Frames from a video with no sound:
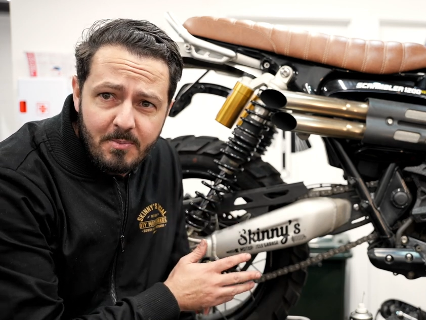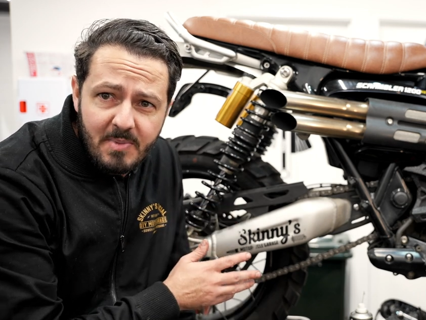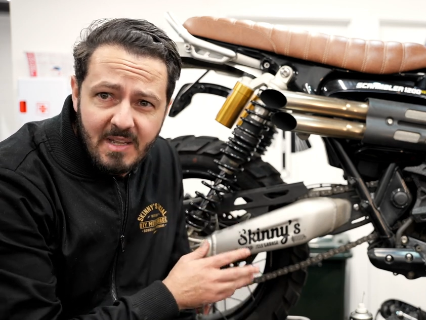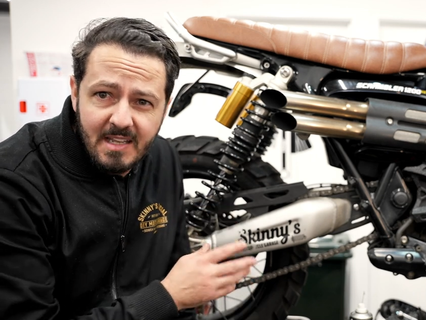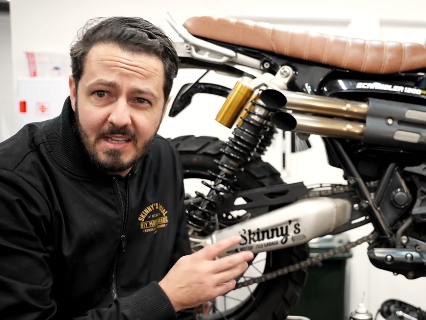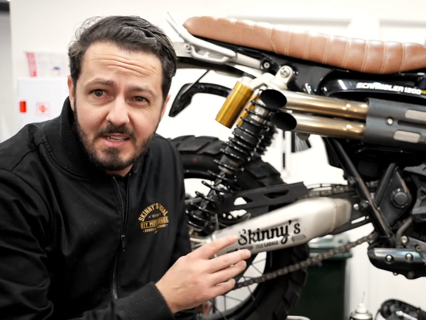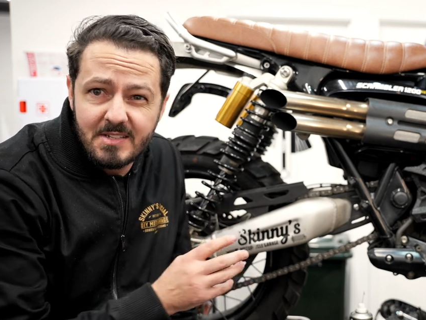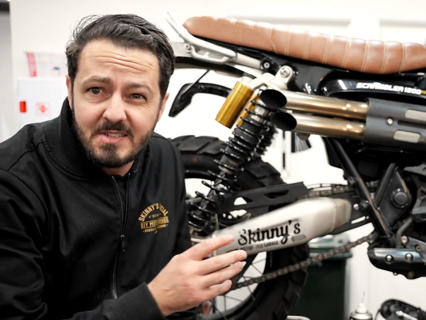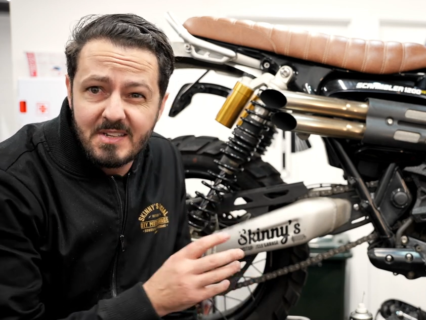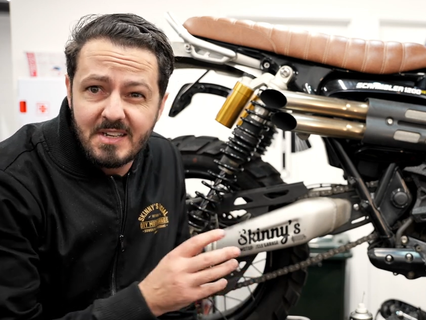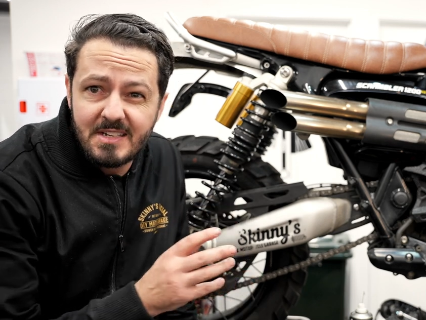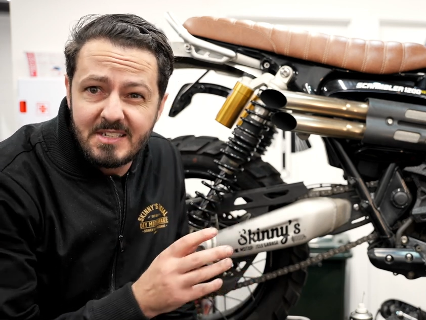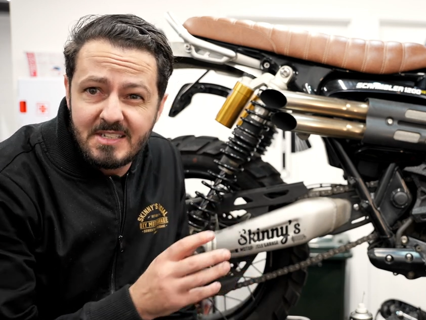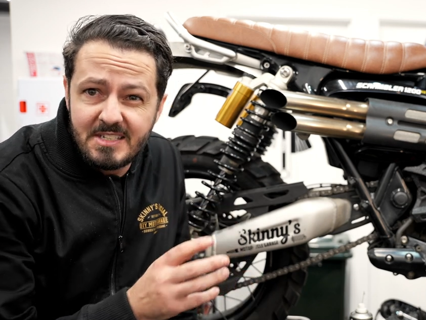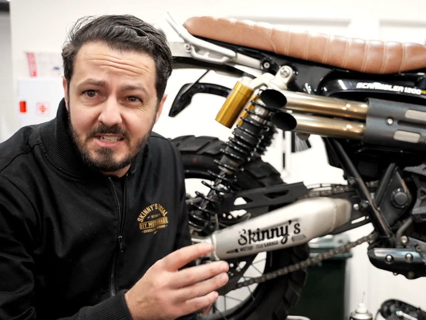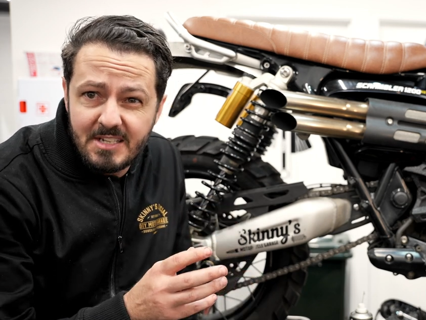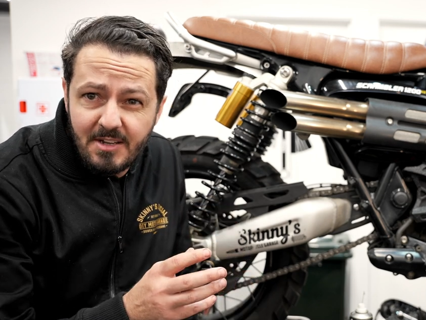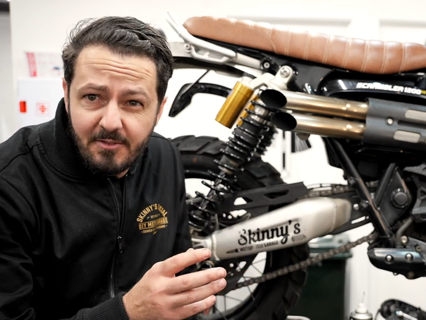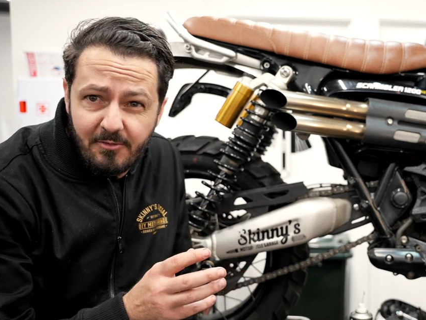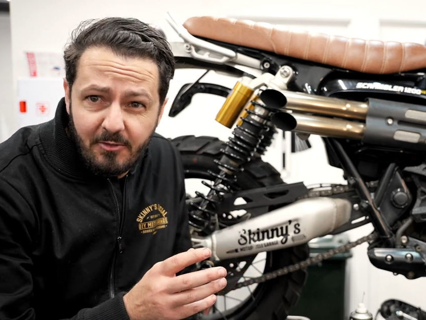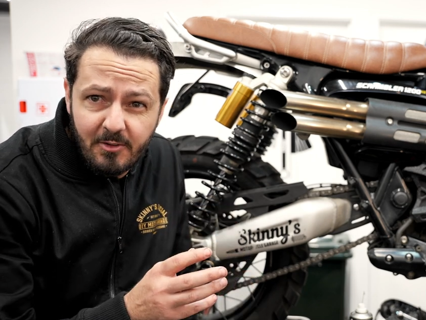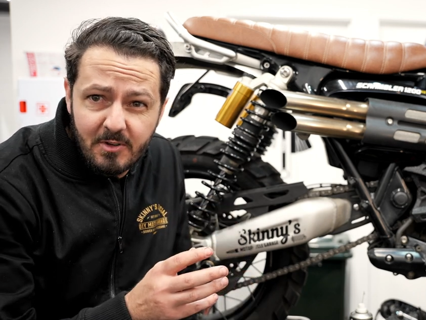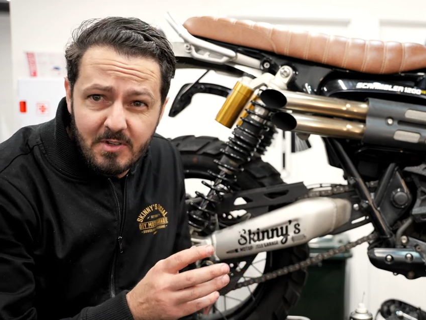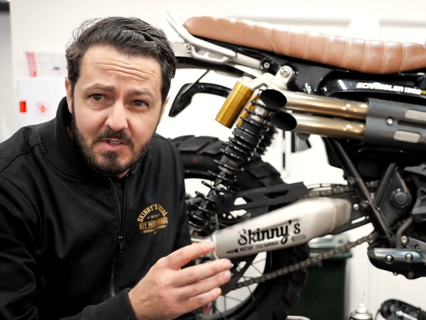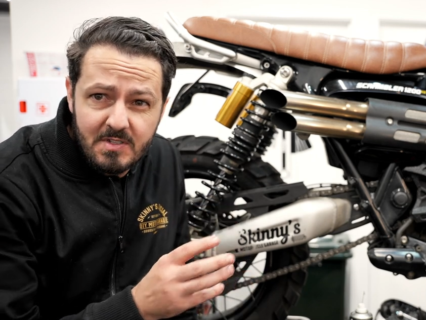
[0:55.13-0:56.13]
because it
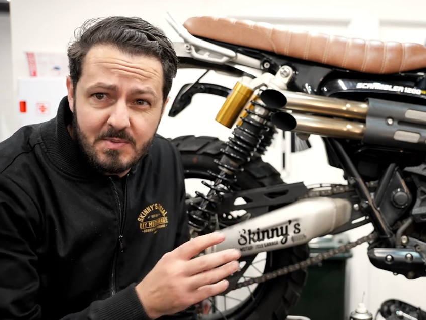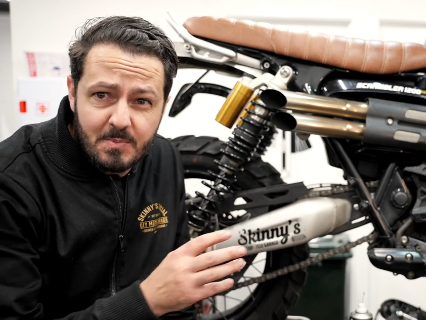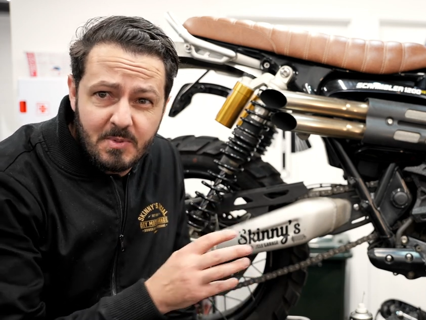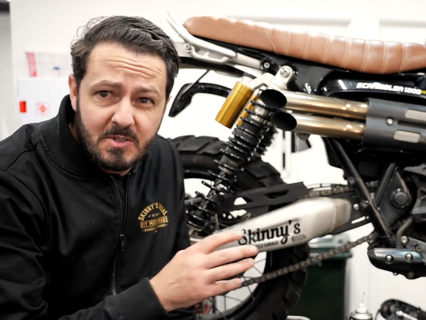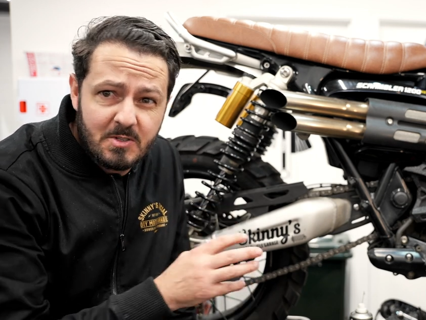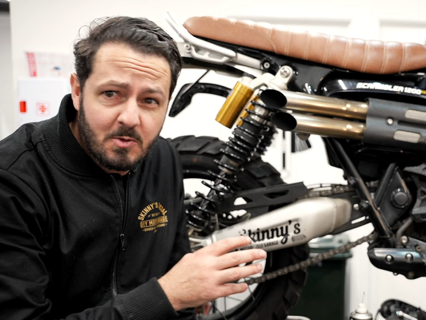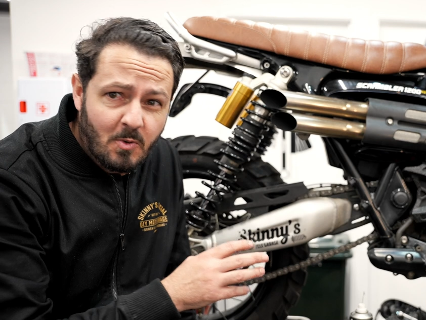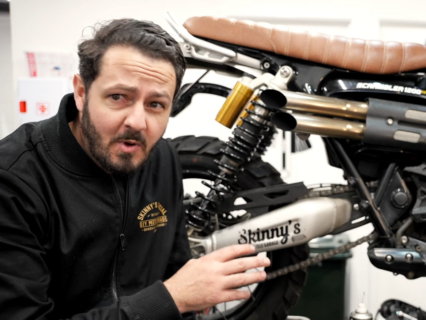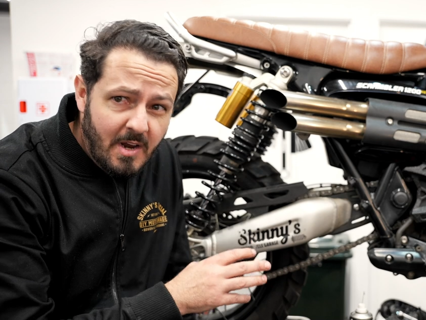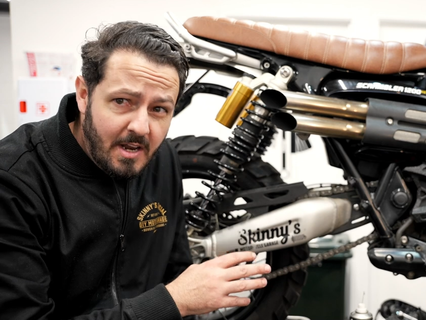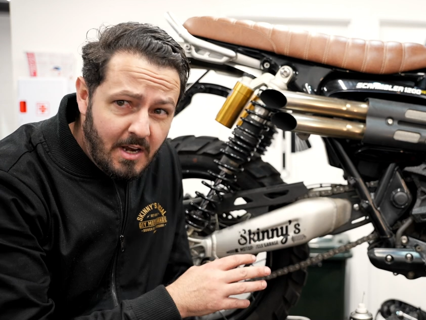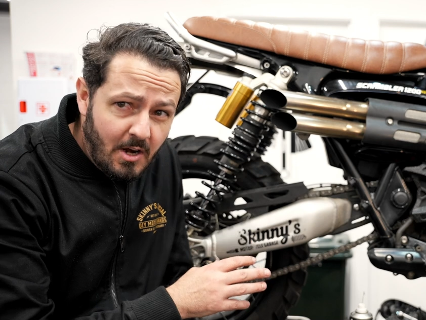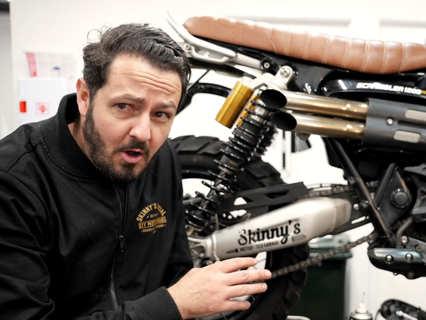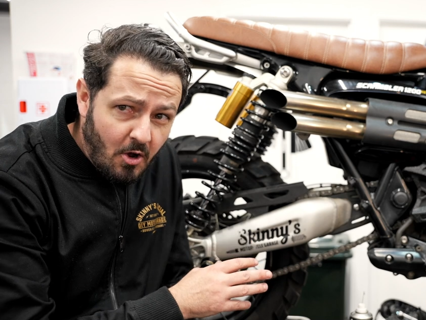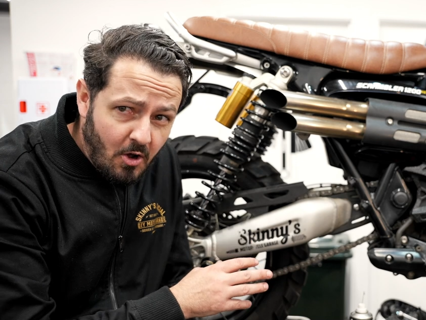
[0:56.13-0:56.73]
differs between